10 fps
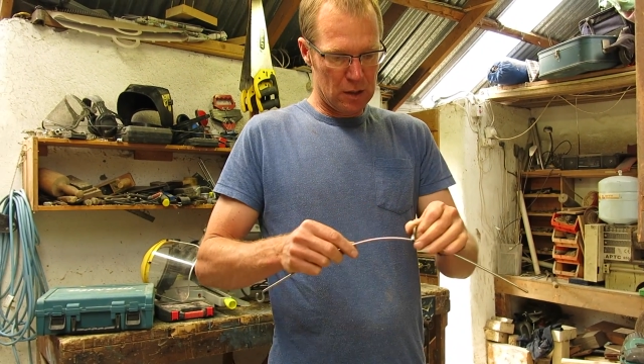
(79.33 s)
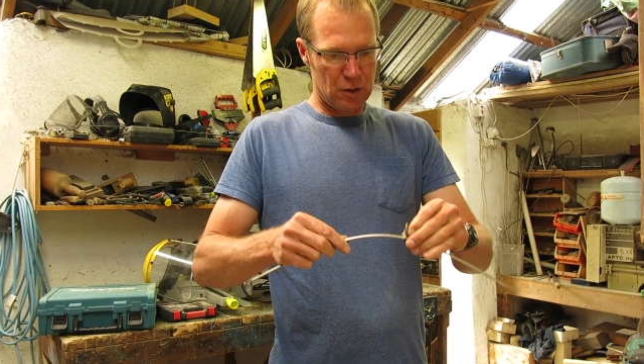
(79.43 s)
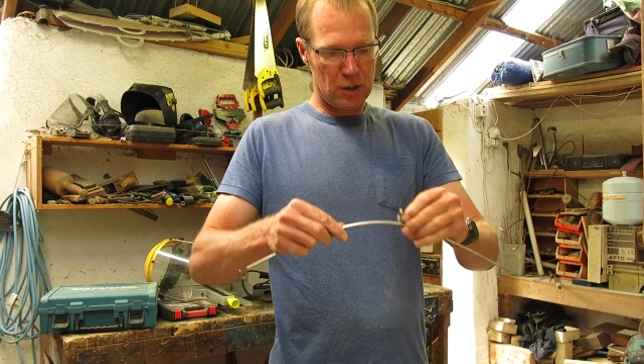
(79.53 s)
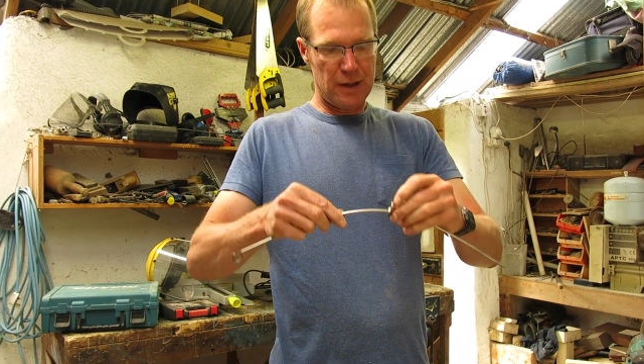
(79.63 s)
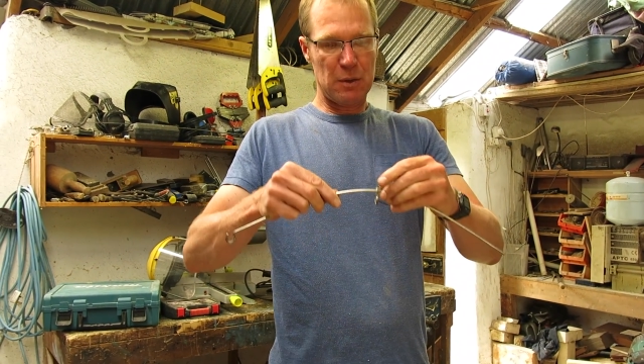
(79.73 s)

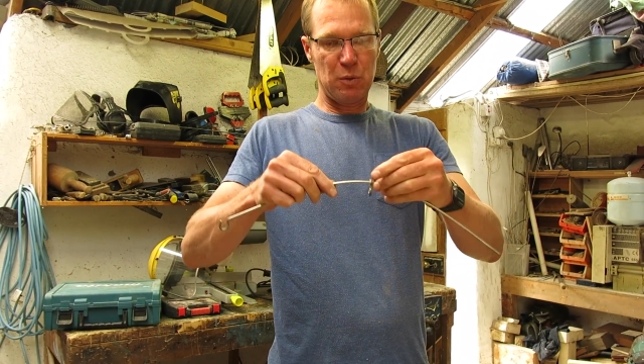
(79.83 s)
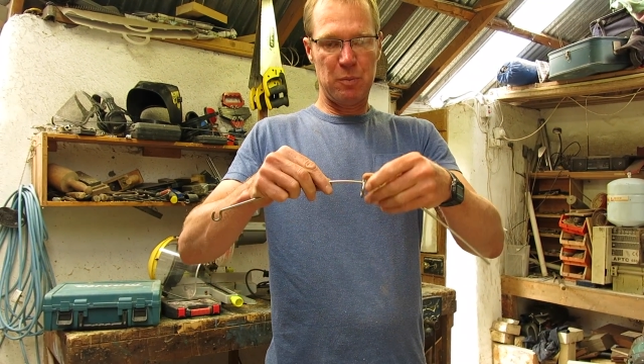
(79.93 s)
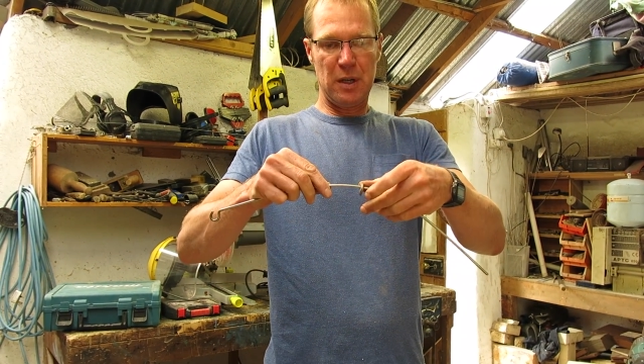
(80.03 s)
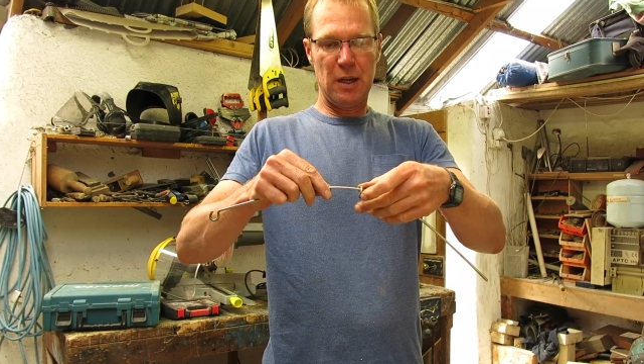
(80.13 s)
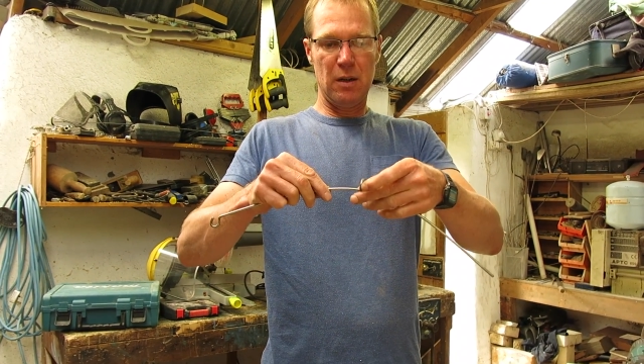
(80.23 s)
So that would
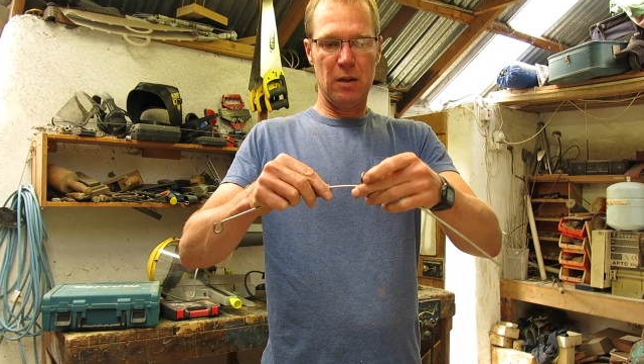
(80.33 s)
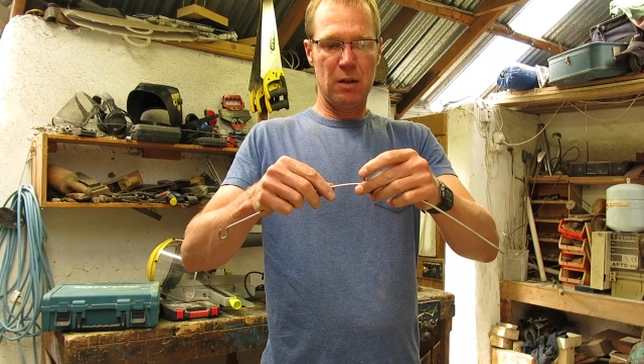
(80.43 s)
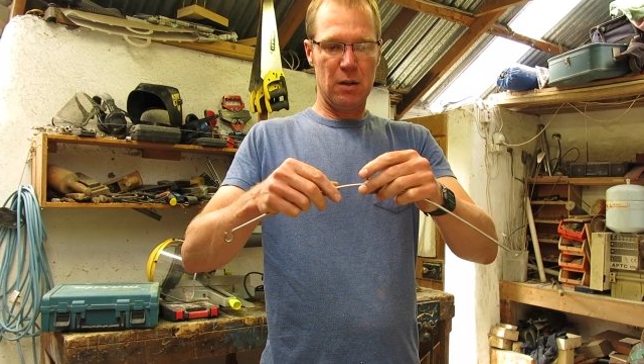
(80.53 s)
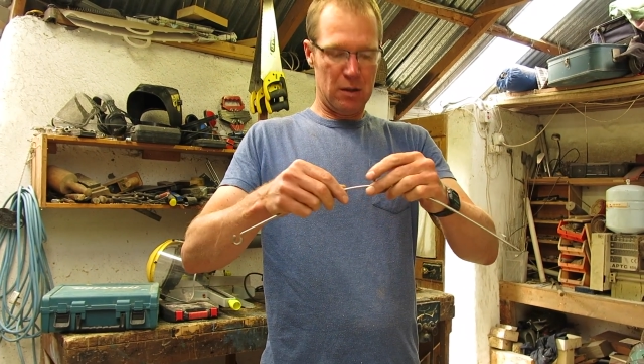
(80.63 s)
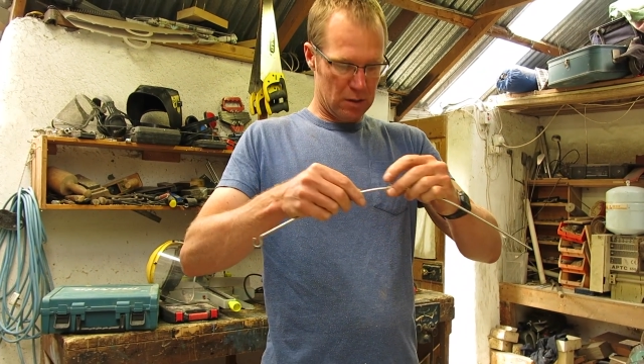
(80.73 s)
be
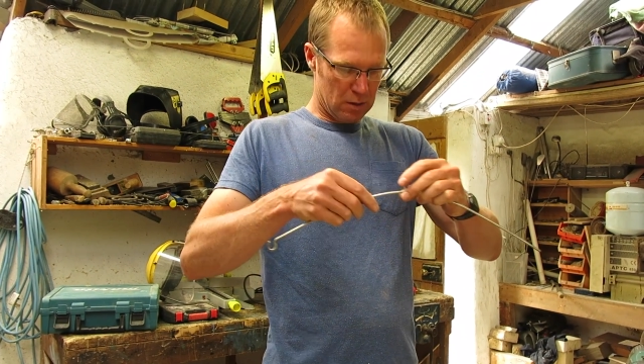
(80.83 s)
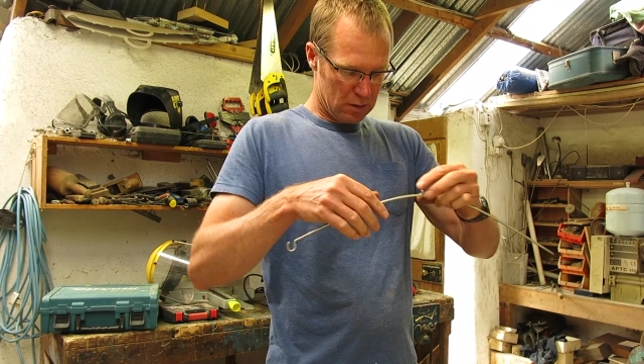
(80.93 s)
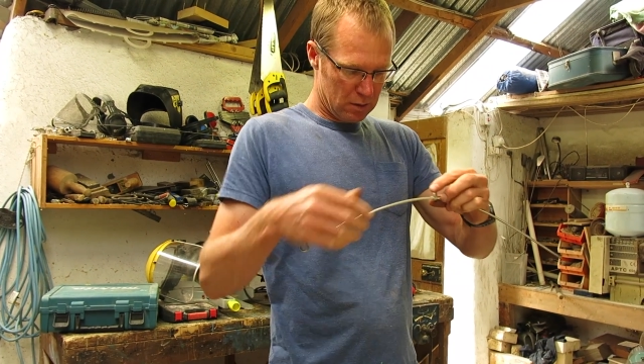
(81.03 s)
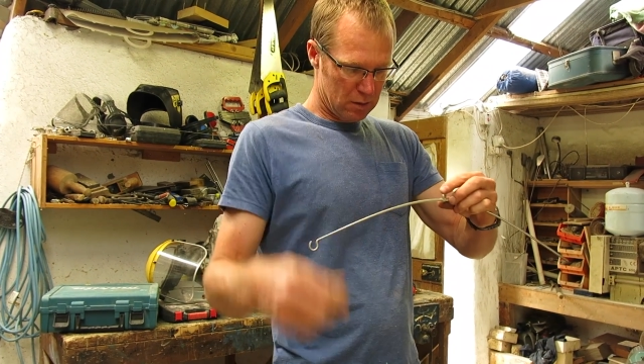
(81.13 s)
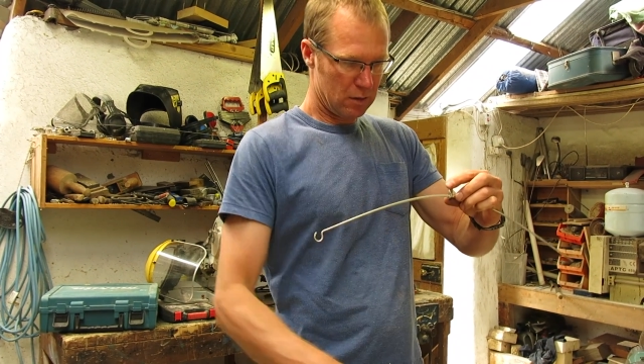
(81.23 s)

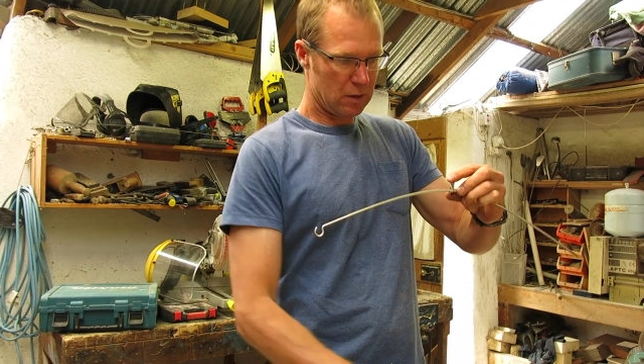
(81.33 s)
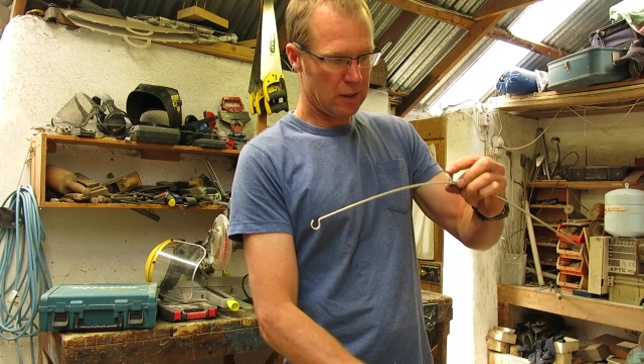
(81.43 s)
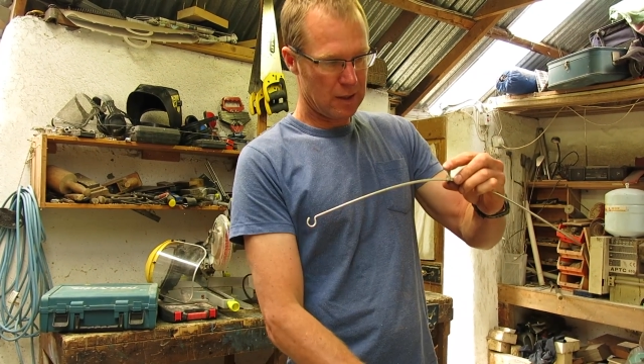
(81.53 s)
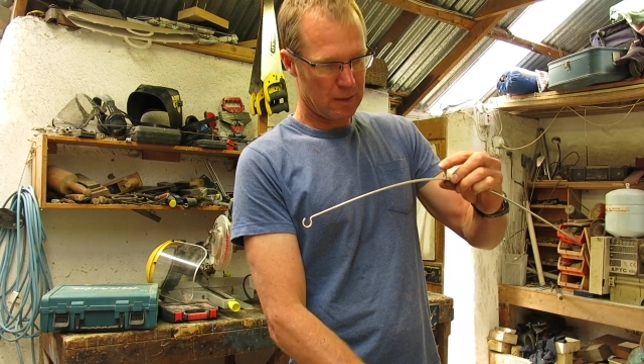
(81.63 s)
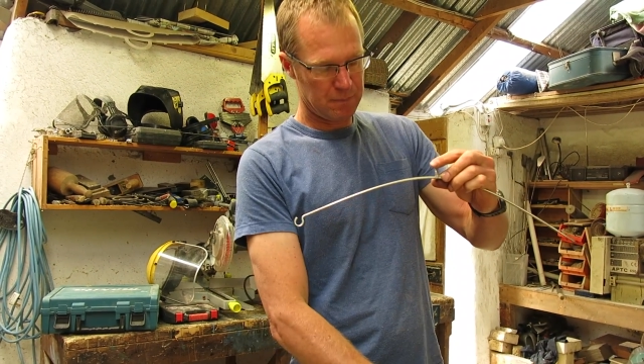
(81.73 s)

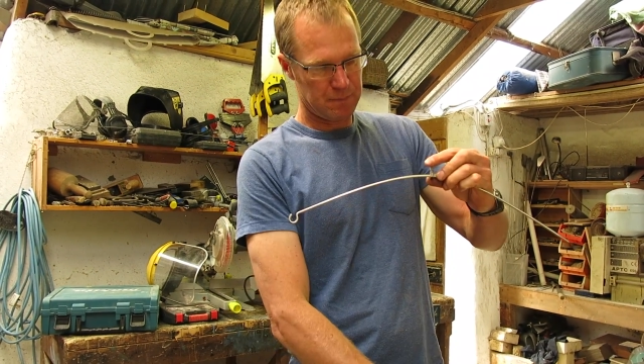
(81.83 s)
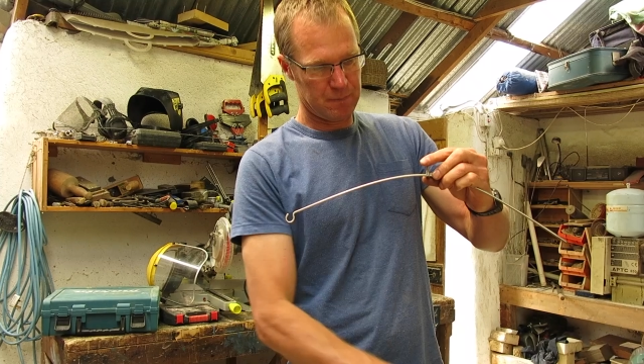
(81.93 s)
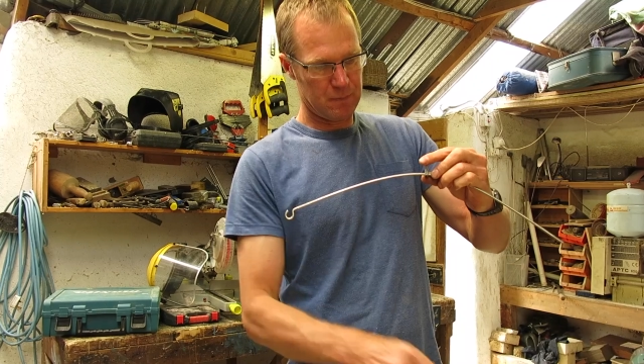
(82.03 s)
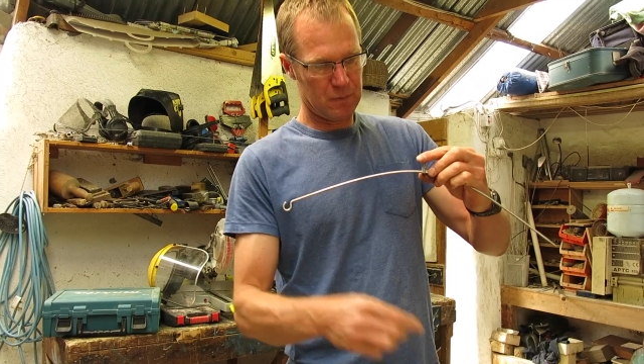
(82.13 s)
the